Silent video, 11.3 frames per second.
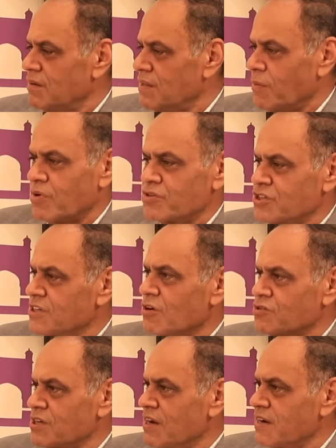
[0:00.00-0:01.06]
Number of shares
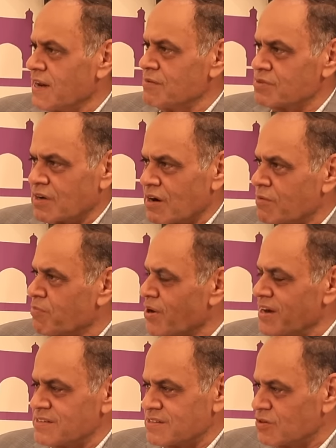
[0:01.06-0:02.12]
are selling times the current
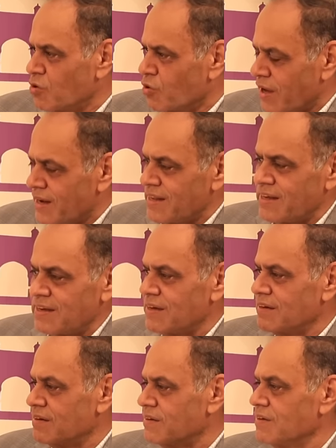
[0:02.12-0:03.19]
price. You go to
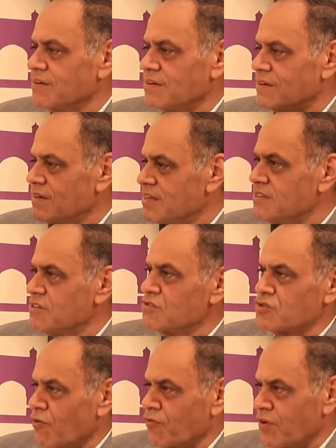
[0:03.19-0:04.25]
any decent
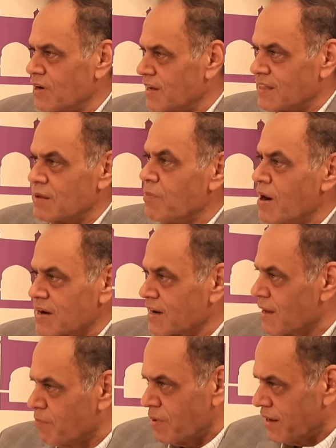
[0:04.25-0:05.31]
software and get the market
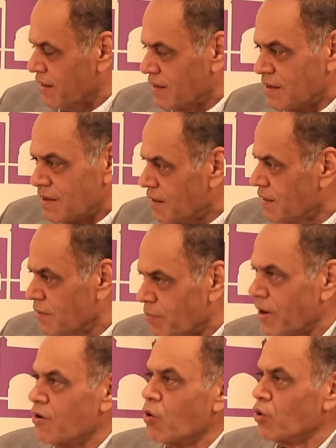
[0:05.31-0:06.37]
cap by
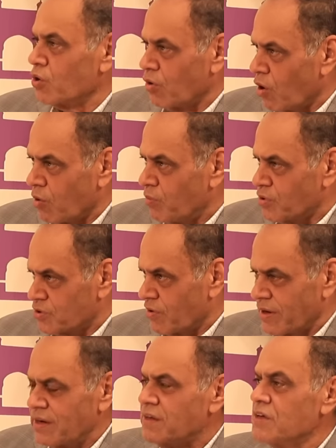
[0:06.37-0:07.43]
rote almost,
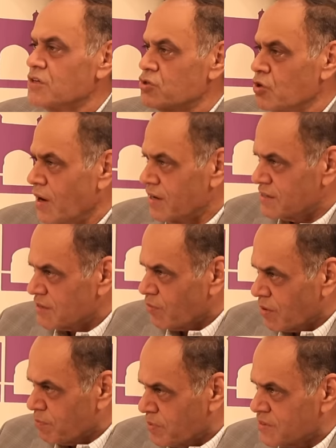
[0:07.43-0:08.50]
right? So you understand
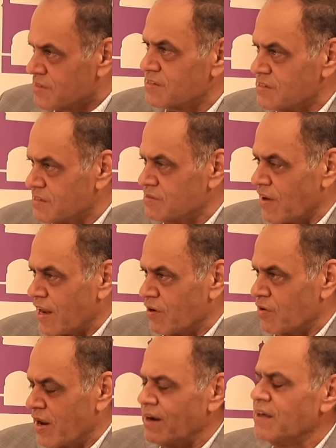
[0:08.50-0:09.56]
what a business is
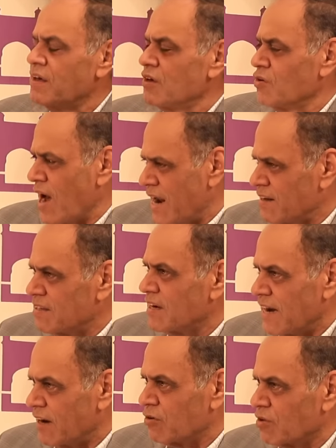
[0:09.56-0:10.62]
valued at. You add the
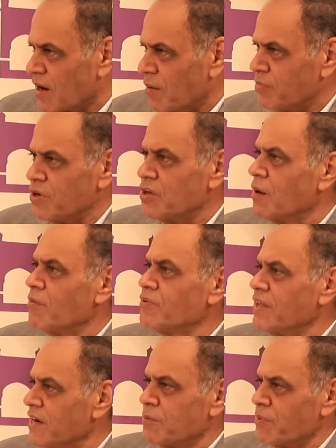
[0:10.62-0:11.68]
debt to the company, you come up
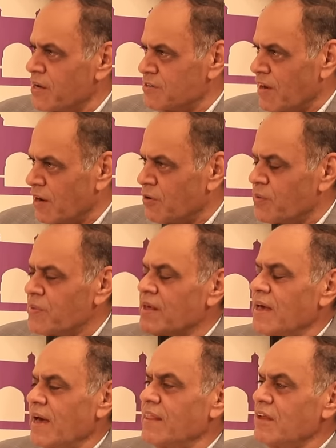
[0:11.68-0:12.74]
with enterprise value.
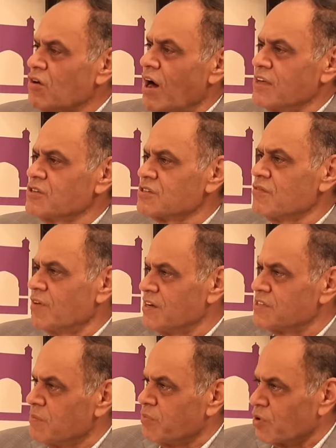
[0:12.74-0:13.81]
And then you ask yourself a very
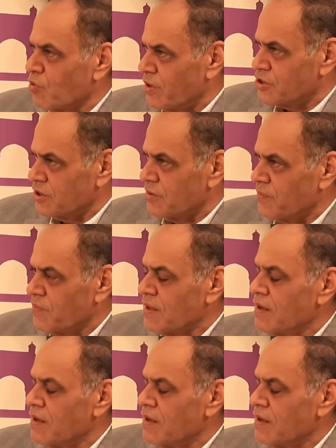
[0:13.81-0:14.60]
simple question.